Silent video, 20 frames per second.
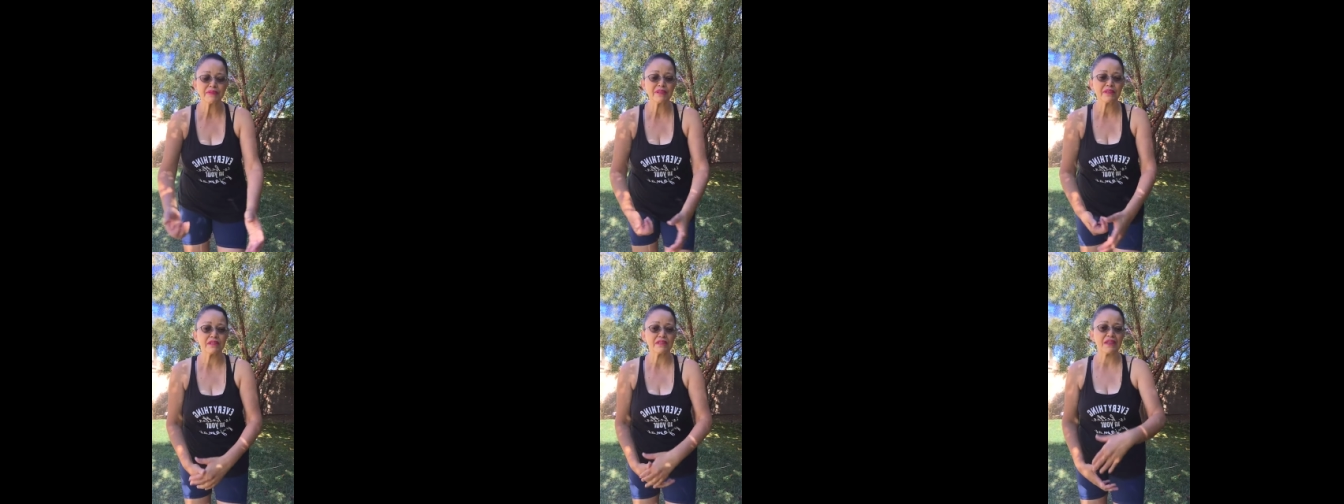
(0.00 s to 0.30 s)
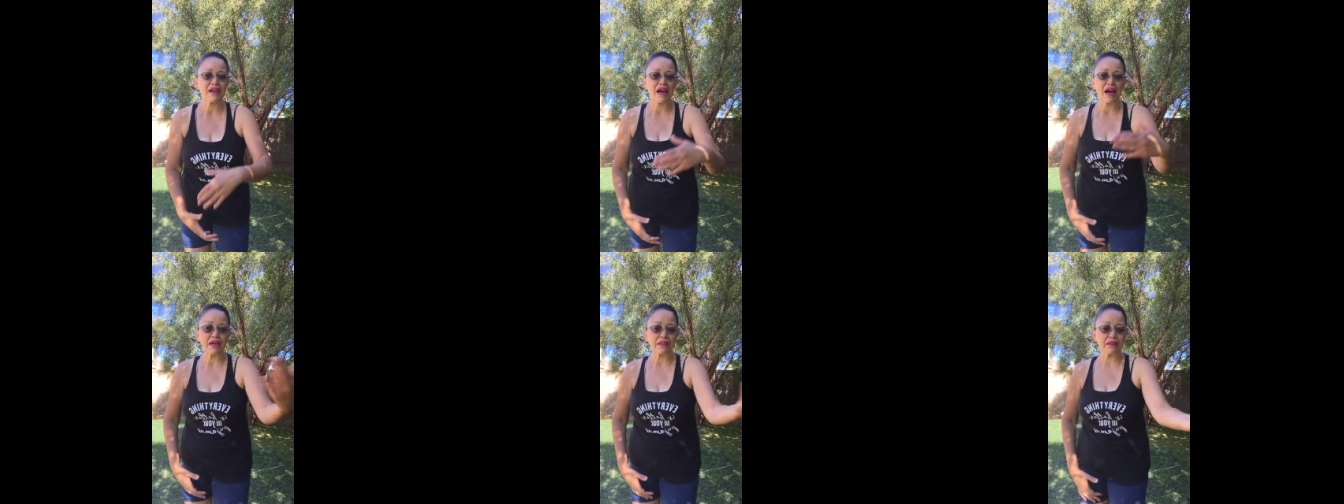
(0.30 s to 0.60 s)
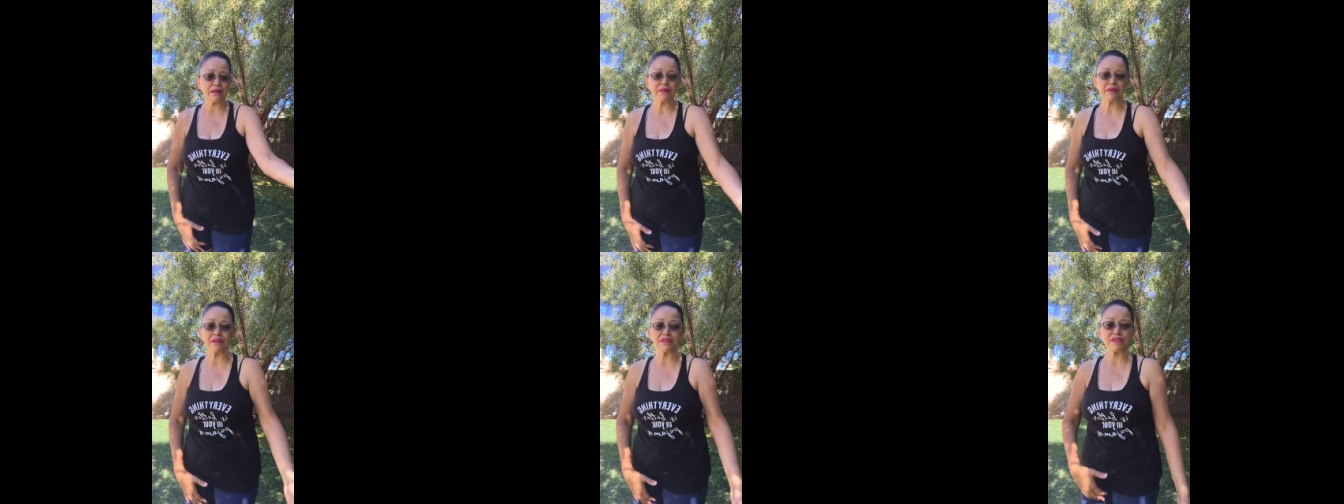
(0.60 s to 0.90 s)
It'll tag
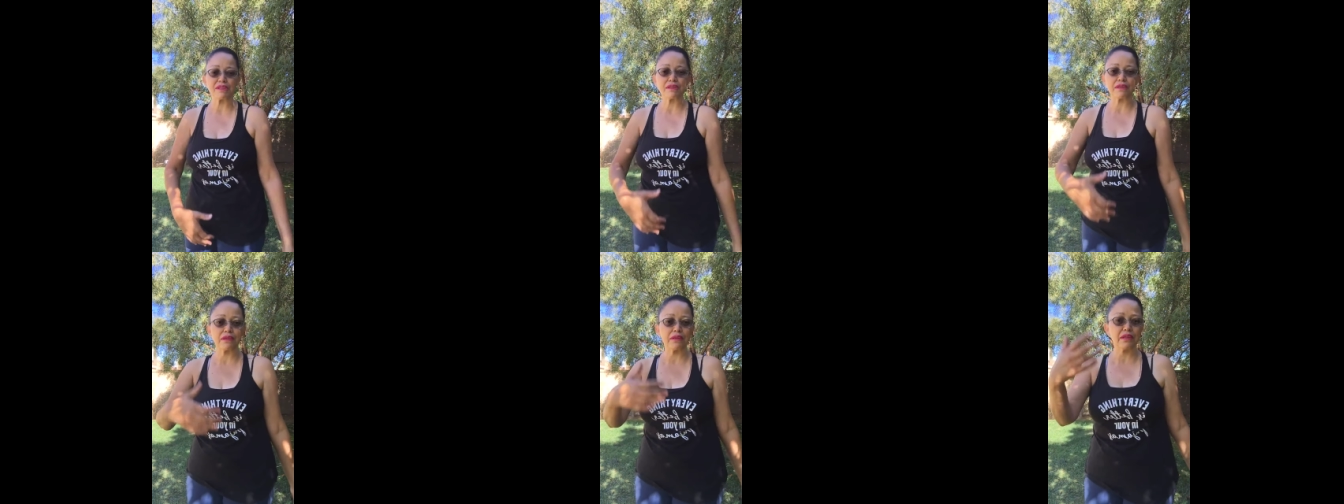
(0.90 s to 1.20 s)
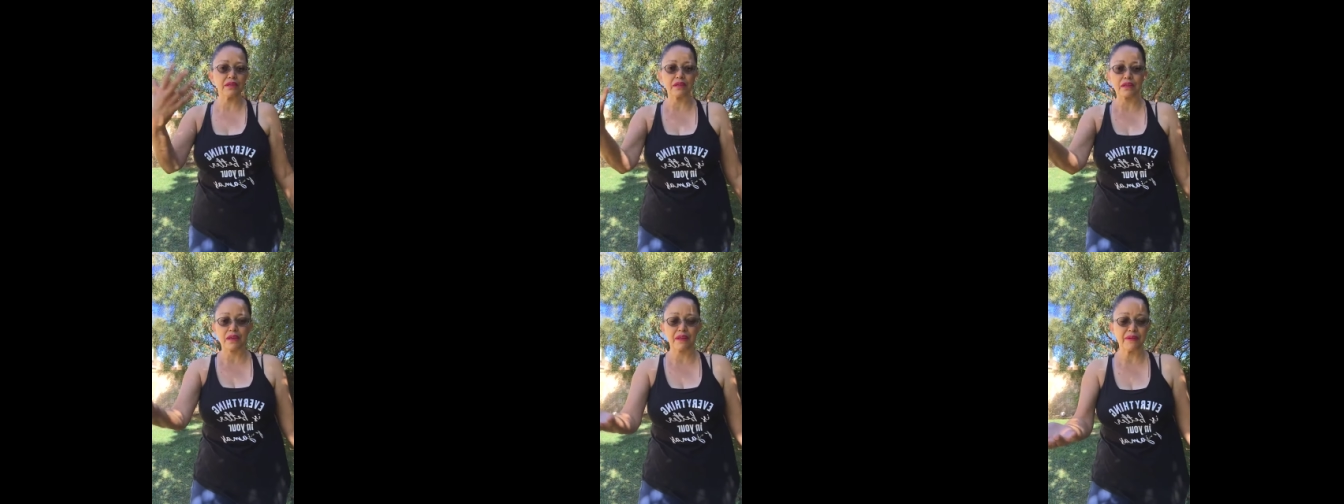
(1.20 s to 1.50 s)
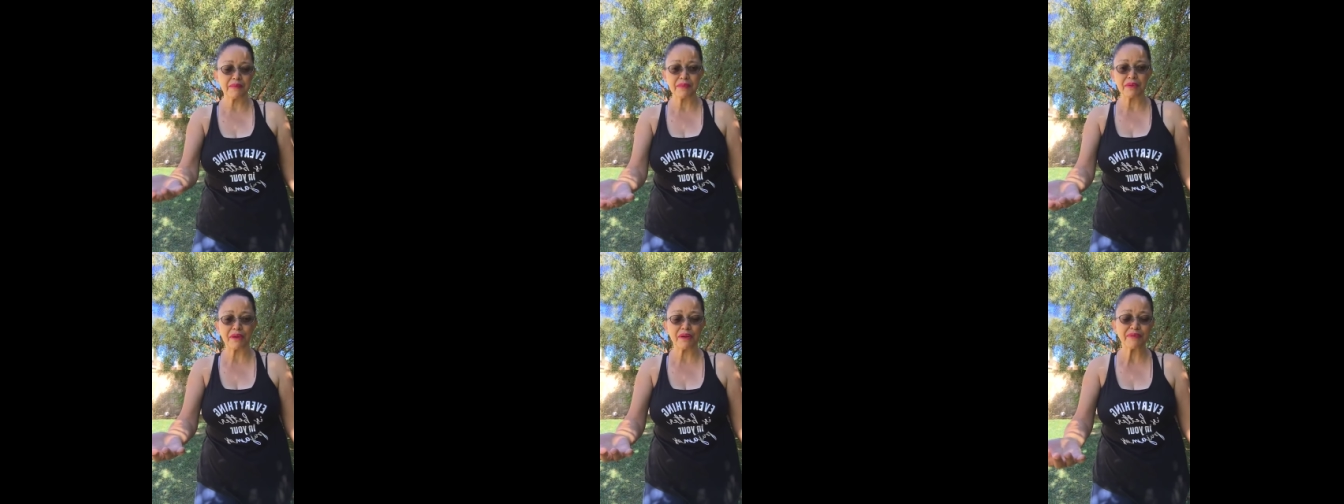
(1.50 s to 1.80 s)
them. It'll show. It'll give
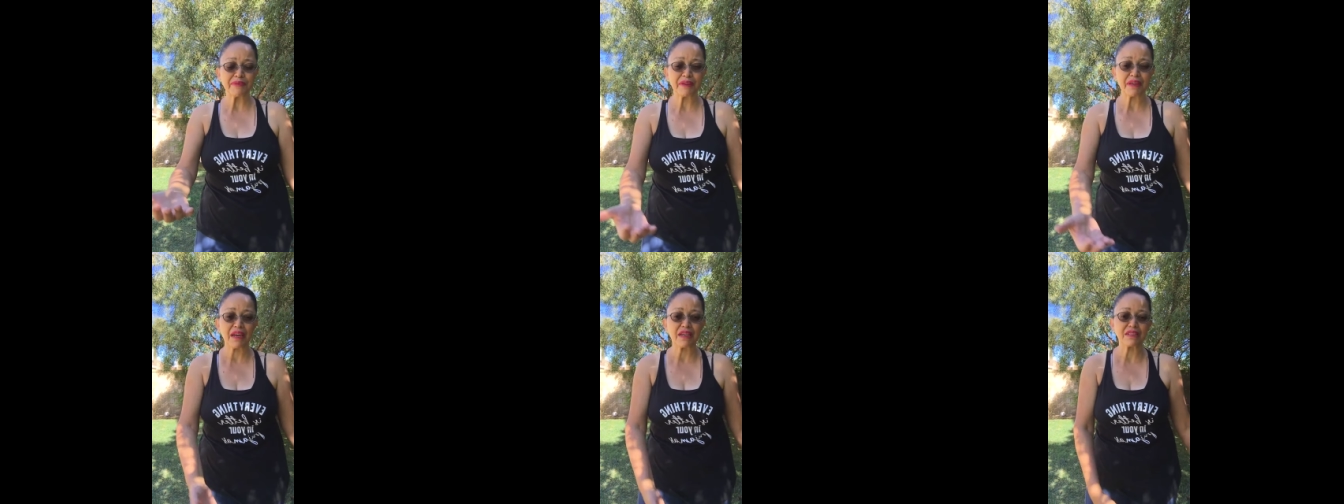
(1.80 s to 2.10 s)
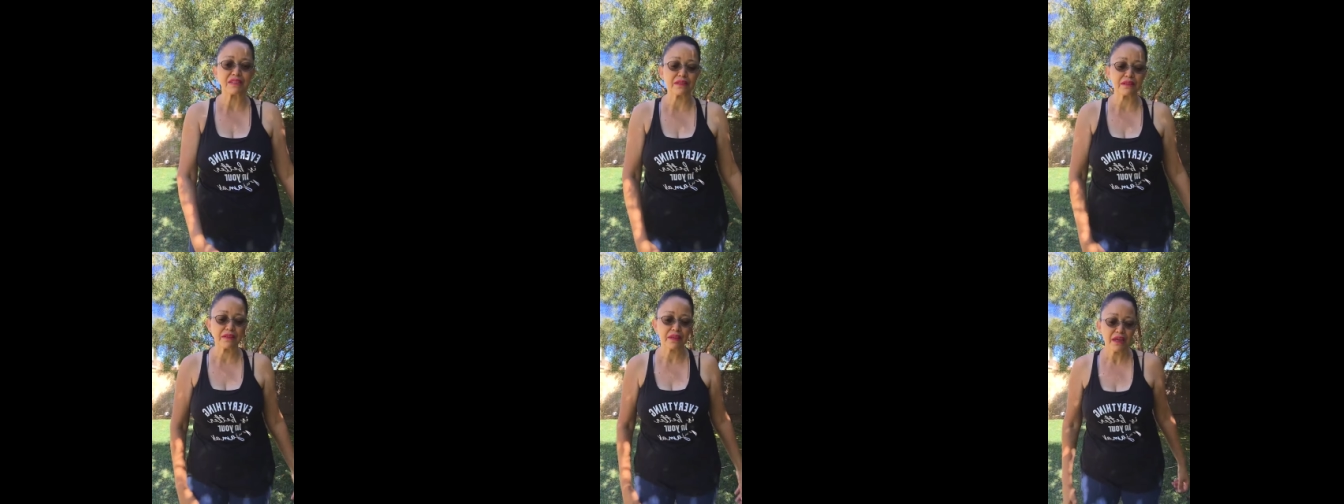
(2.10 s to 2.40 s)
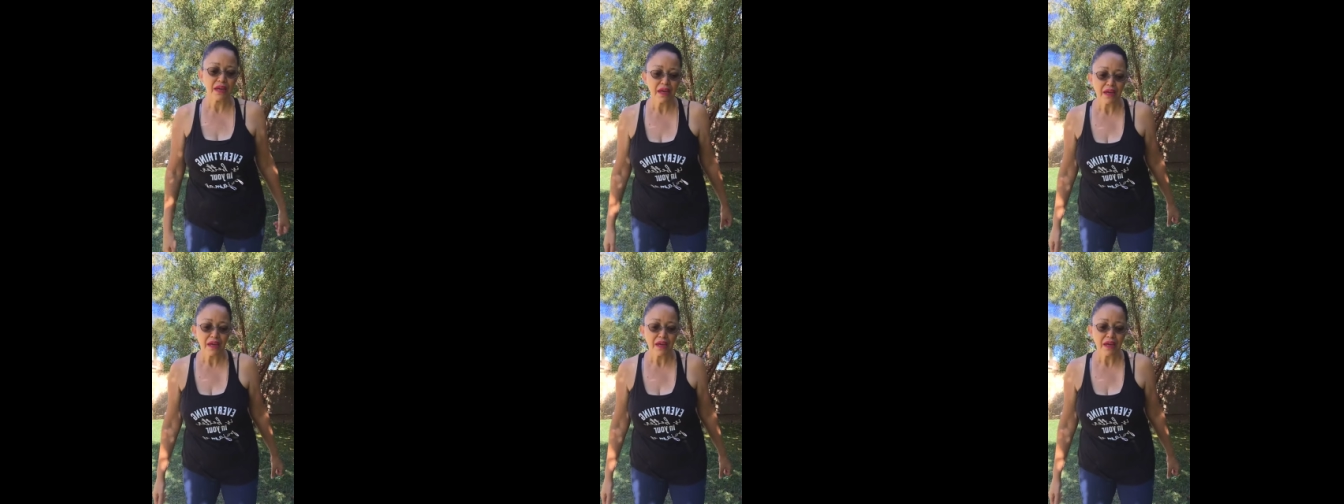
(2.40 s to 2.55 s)
them a notification.